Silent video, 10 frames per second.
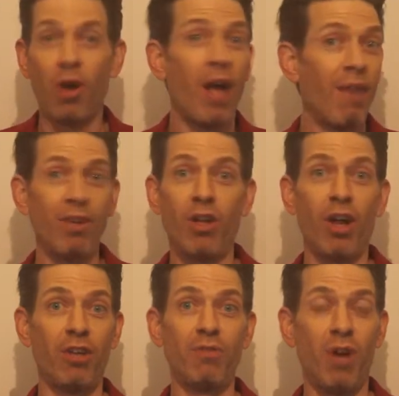having a
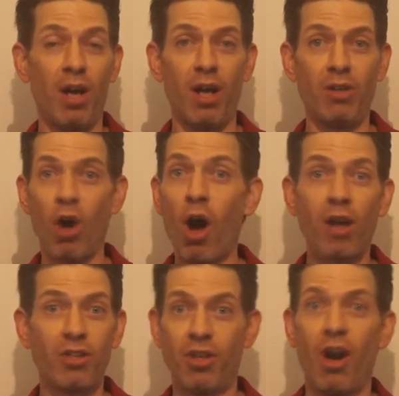lot of
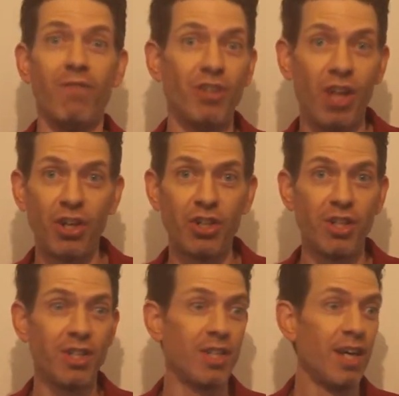talks and
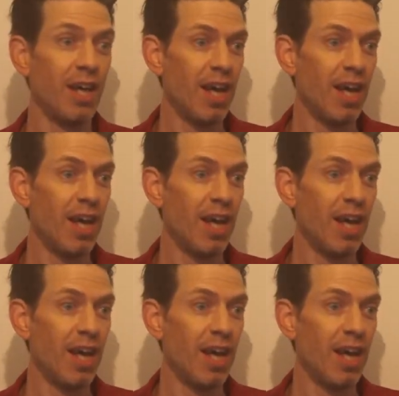conversations,